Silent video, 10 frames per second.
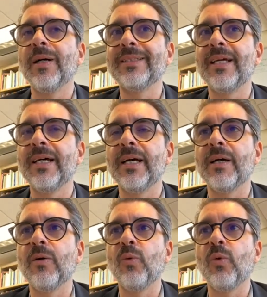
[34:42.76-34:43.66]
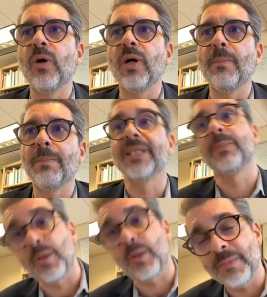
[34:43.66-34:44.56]
the, but the
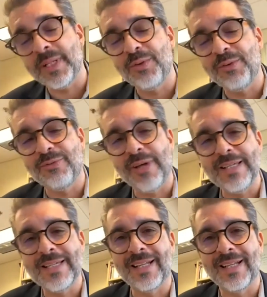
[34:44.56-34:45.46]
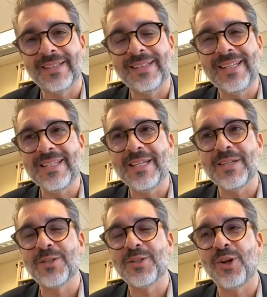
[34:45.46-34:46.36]
problem that we face is that this
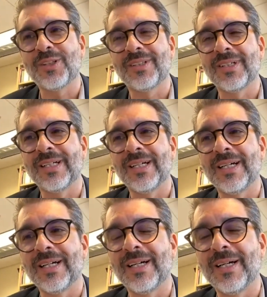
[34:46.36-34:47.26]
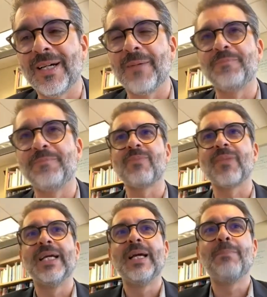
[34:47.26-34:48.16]
is not uh,
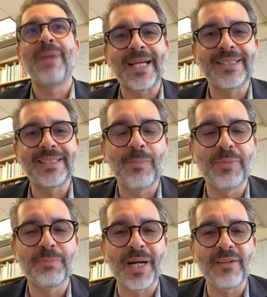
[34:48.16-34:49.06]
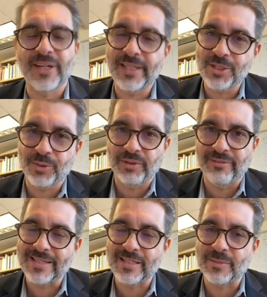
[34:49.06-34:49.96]
backed up by financial
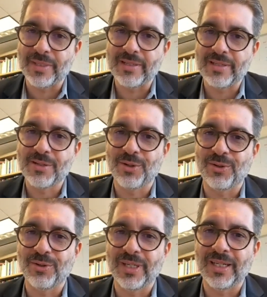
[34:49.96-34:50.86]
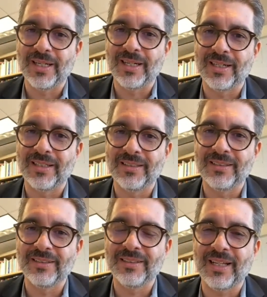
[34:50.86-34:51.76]
investment. So
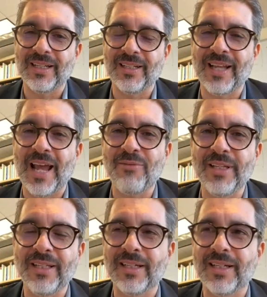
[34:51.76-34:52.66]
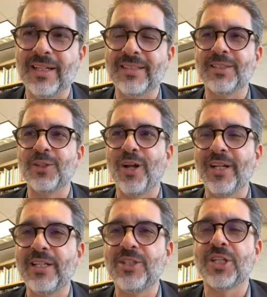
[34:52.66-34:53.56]
having uh, the
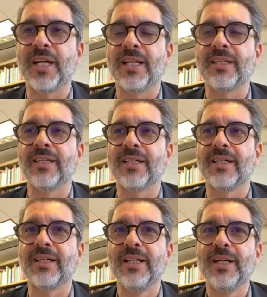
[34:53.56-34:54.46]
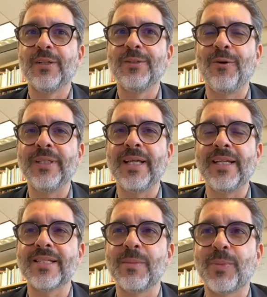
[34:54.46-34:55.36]
knowledge and uh, knowing that
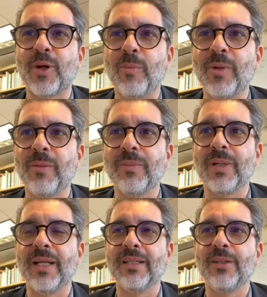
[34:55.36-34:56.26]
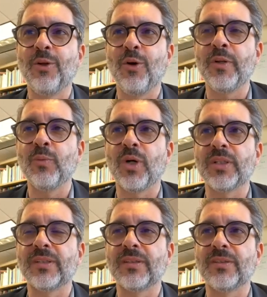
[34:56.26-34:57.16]
it's a problem and knowing what
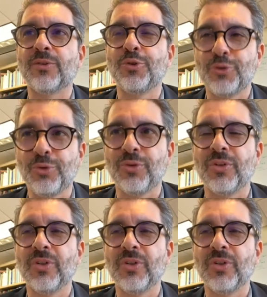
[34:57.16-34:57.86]
to do